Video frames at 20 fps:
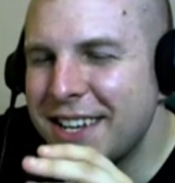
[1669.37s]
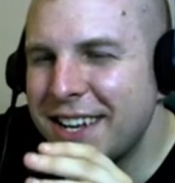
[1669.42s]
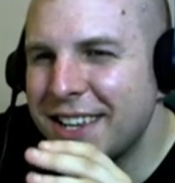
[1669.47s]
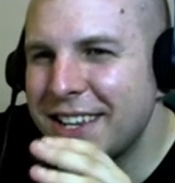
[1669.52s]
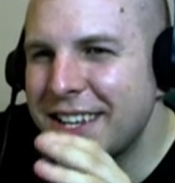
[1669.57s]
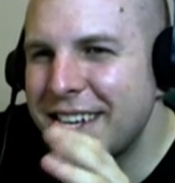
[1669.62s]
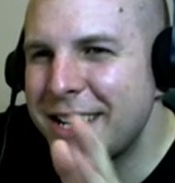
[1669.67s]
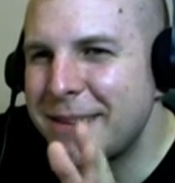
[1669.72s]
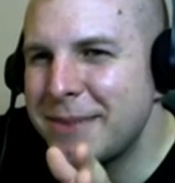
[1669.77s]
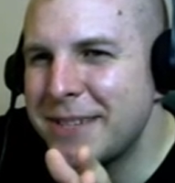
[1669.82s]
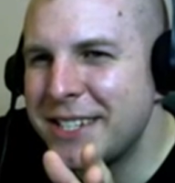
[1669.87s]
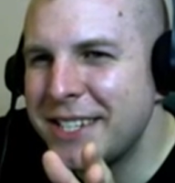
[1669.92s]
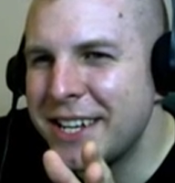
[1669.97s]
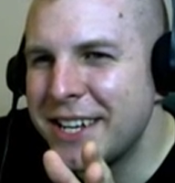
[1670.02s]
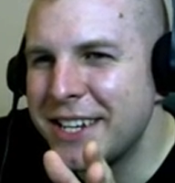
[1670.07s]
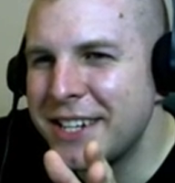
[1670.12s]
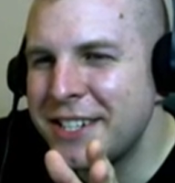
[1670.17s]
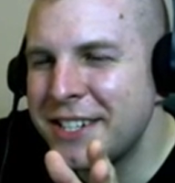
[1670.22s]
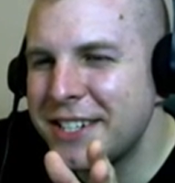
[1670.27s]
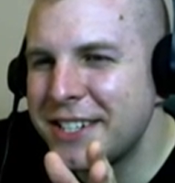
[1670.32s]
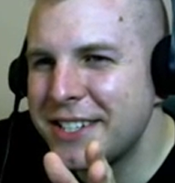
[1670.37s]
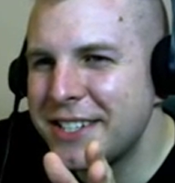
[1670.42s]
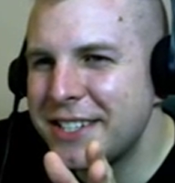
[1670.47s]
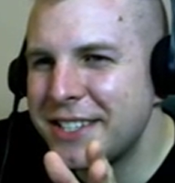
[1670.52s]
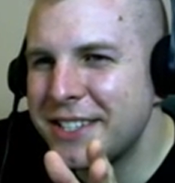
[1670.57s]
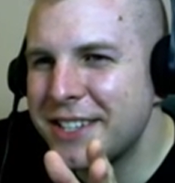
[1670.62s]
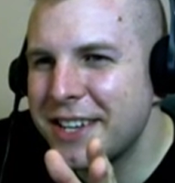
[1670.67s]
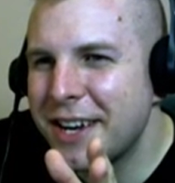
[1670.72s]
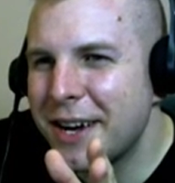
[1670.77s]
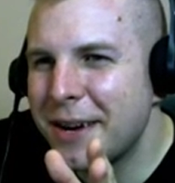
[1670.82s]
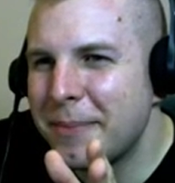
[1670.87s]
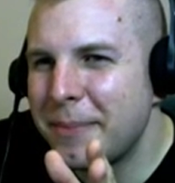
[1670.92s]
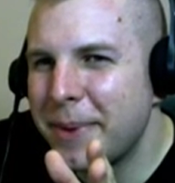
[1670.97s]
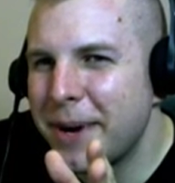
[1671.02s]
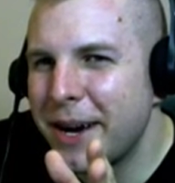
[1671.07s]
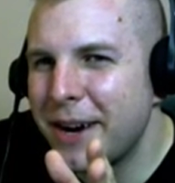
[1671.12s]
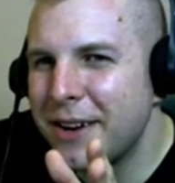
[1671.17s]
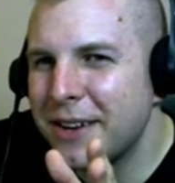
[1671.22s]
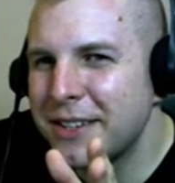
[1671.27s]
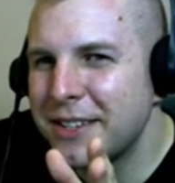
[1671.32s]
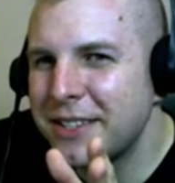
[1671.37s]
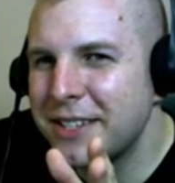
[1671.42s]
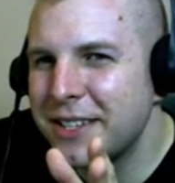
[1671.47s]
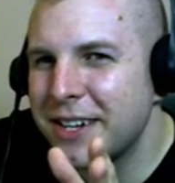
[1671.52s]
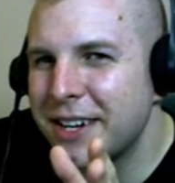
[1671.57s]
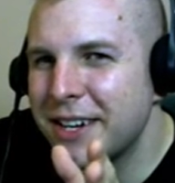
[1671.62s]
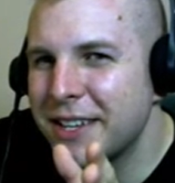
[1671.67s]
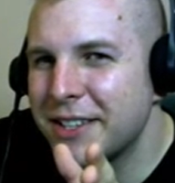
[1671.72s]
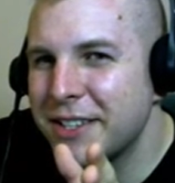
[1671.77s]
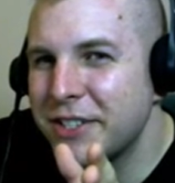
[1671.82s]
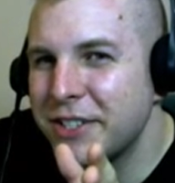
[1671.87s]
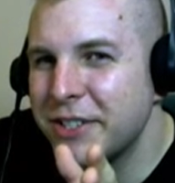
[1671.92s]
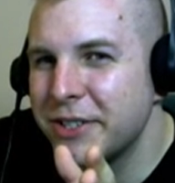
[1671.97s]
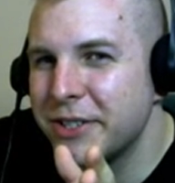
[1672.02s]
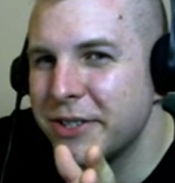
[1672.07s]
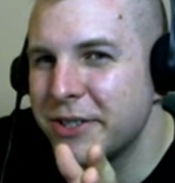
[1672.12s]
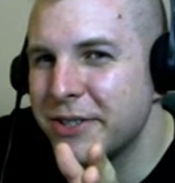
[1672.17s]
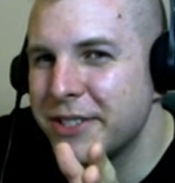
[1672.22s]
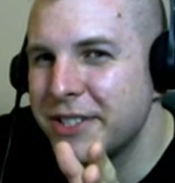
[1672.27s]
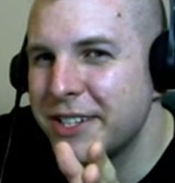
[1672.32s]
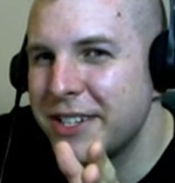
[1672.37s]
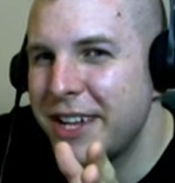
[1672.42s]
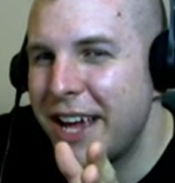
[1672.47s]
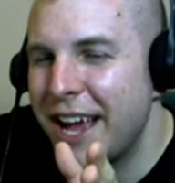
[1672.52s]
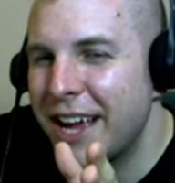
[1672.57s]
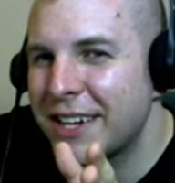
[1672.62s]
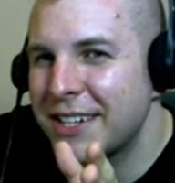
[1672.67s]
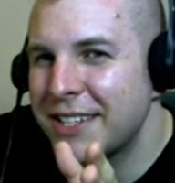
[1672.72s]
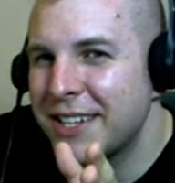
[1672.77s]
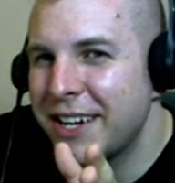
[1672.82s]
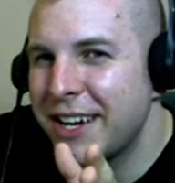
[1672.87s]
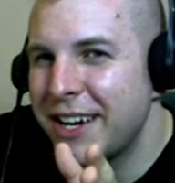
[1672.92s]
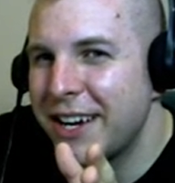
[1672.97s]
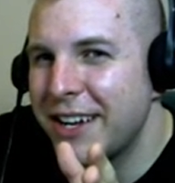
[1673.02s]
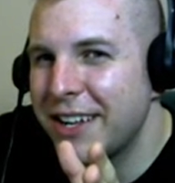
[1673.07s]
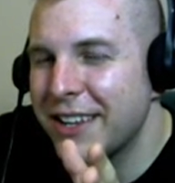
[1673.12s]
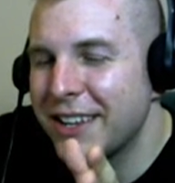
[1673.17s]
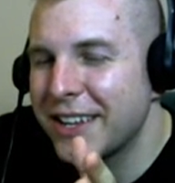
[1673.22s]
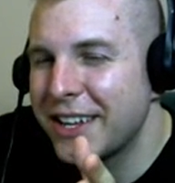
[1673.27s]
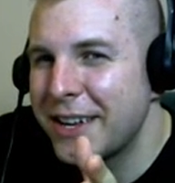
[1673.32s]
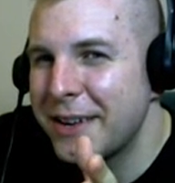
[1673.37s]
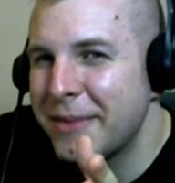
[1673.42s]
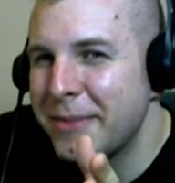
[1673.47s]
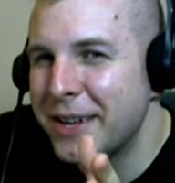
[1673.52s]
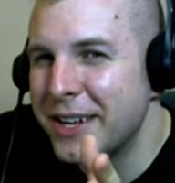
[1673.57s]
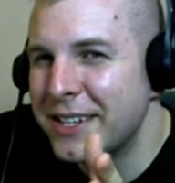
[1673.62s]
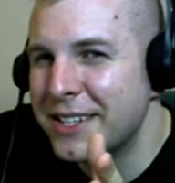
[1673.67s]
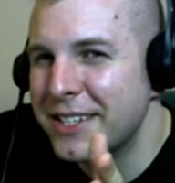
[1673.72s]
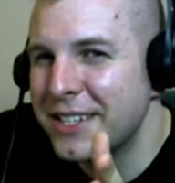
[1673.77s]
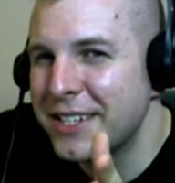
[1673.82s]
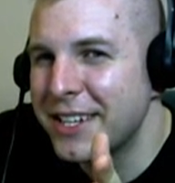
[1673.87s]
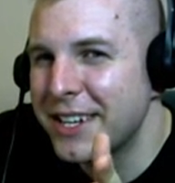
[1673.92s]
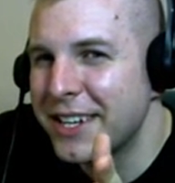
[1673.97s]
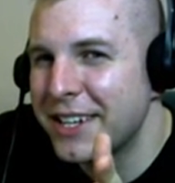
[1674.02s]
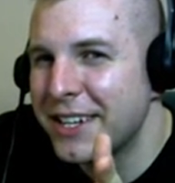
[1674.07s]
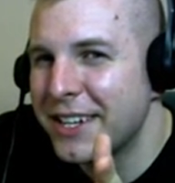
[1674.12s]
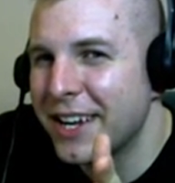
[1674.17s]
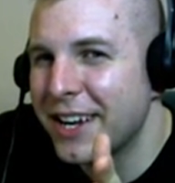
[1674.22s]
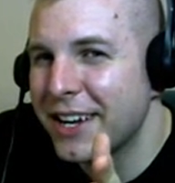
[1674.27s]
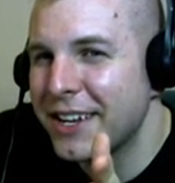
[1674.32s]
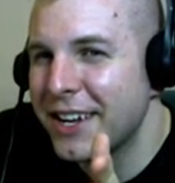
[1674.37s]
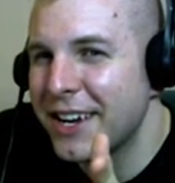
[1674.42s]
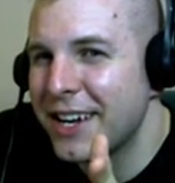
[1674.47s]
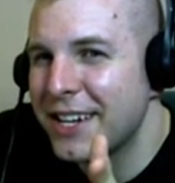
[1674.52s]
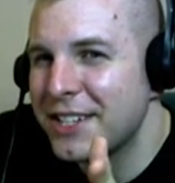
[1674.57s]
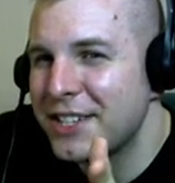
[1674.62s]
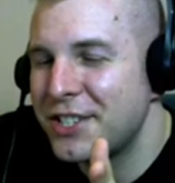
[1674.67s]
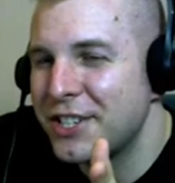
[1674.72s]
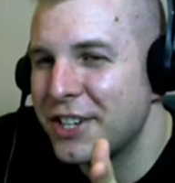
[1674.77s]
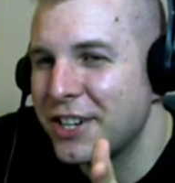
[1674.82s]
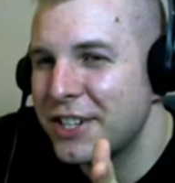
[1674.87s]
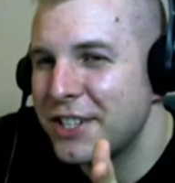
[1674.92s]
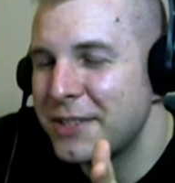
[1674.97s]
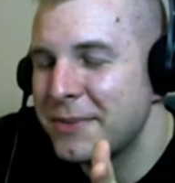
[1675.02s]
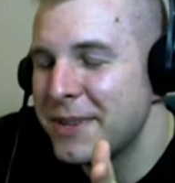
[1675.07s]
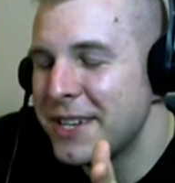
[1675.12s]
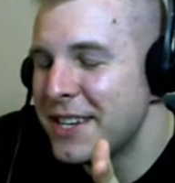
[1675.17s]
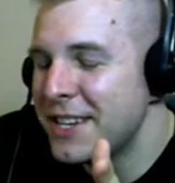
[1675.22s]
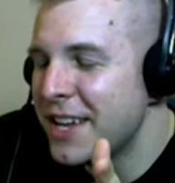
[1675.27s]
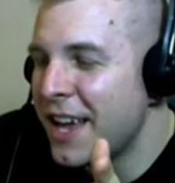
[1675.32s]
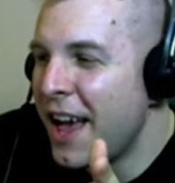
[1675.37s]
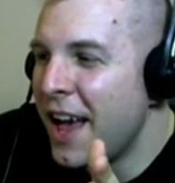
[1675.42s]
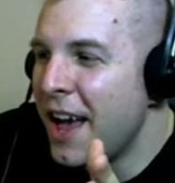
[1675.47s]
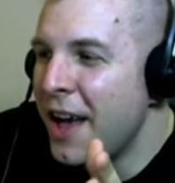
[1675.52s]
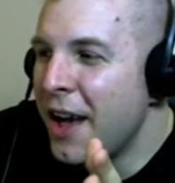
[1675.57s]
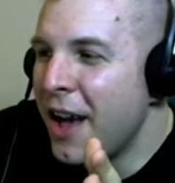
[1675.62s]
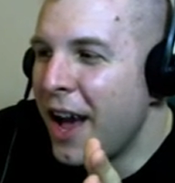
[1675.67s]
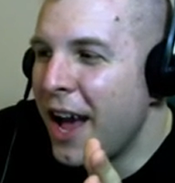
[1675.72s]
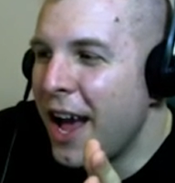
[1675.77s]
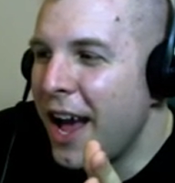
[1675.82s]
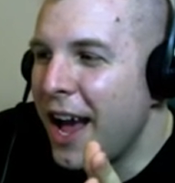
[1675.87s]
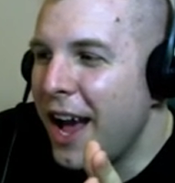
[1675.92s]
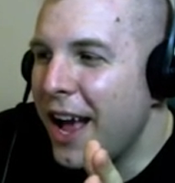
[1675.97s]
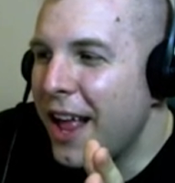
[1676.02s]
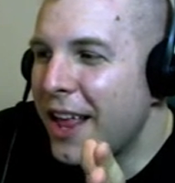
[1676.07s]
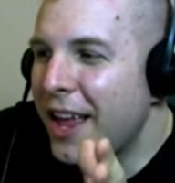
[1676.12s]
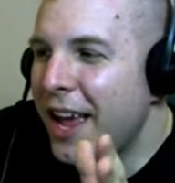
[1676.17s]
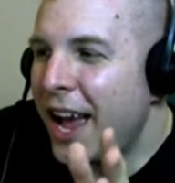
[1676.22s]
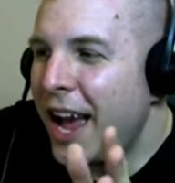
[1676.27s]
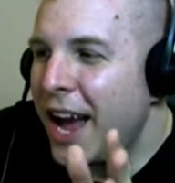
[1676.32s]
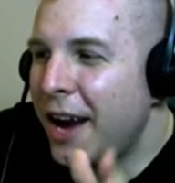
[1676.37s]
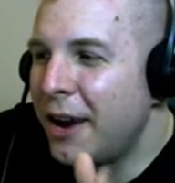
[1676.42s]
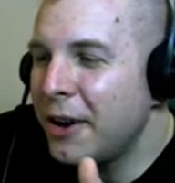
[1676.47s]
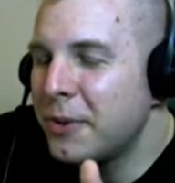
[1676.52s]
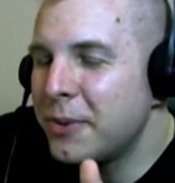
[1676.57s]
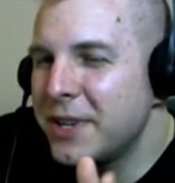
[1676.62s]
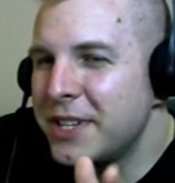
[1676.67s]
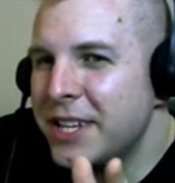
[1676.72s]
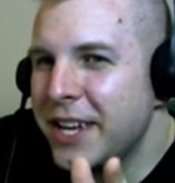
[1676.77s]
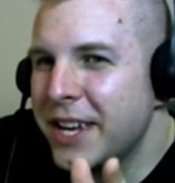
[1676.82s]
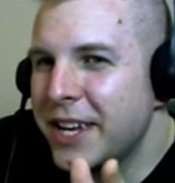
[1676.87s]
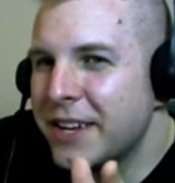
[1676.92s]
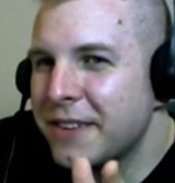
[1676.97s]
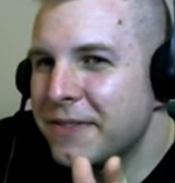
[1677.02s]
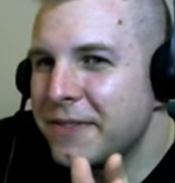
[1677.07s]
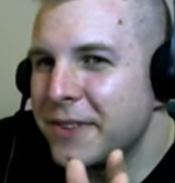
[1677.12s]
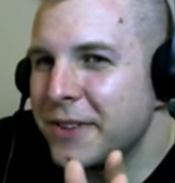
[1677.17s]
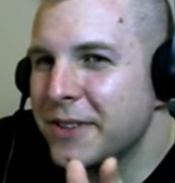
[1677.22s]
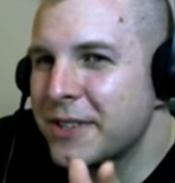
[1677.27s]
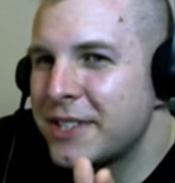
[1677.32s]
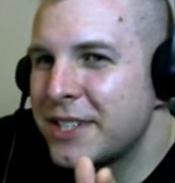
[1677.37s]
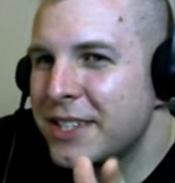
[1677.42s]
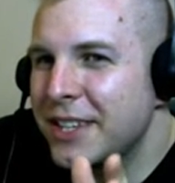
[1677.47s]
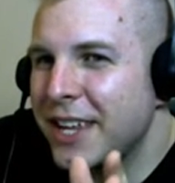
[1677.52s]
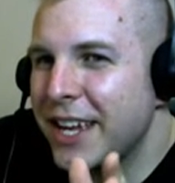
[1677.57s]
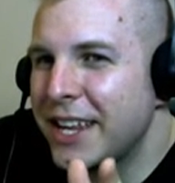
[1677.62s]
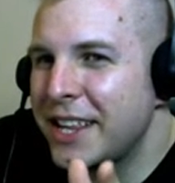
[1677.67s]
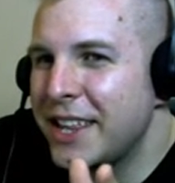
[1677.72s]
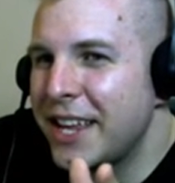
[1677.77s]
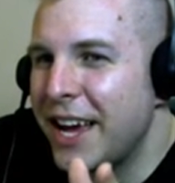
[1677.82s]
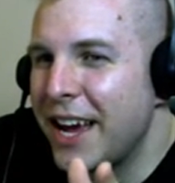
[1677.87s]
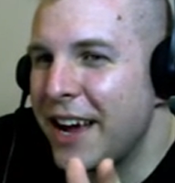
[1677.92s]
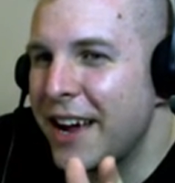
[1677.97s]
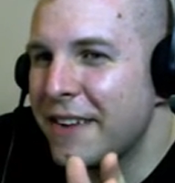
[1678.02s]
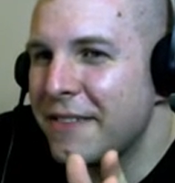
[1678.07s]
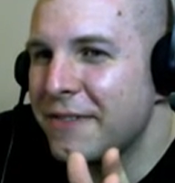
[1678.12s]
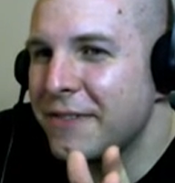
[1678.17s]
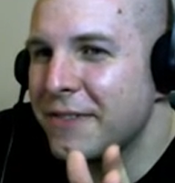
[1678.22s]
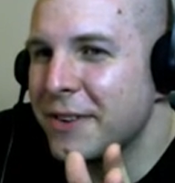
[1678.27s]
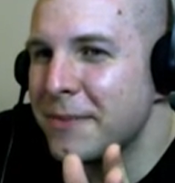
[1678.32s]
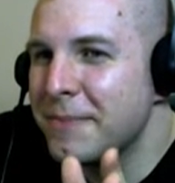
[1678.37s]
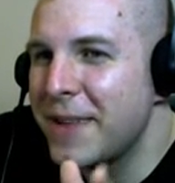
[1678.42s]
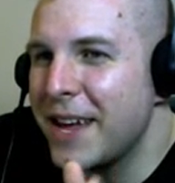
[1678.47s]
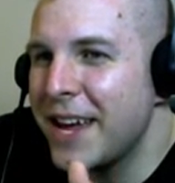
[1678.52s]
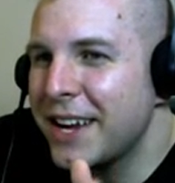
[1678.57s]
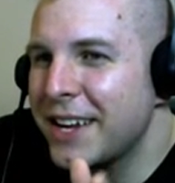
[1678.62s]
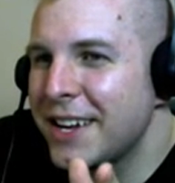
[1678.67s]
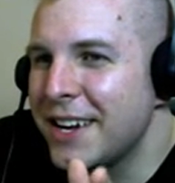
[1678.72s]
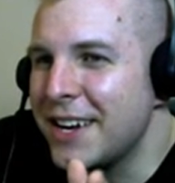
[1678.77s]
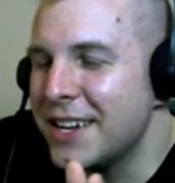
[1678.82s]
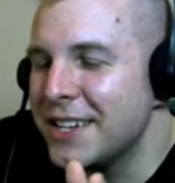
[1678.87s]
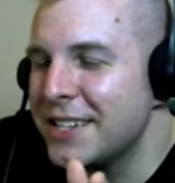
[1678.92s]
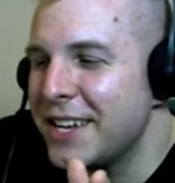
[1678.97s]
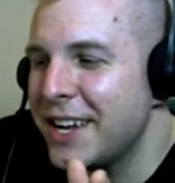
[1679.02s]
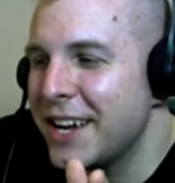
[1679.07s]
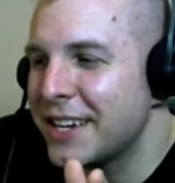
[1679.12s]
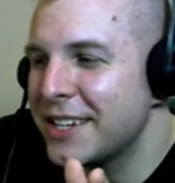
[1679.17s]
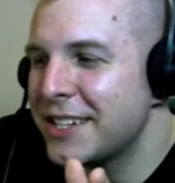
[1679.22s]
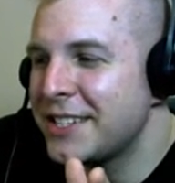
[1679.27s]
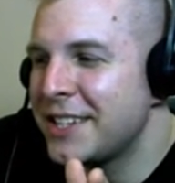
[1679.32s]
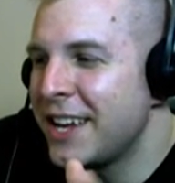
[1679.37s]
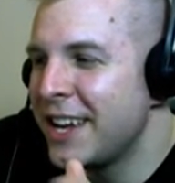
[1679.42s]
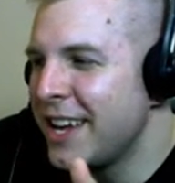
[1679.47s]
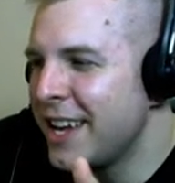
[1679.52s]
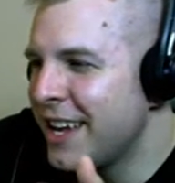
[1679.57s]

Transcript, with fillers: Lamentations about uh, the Jews in exile lamenting uh, God's judgment? How do we take a verse like that from that context?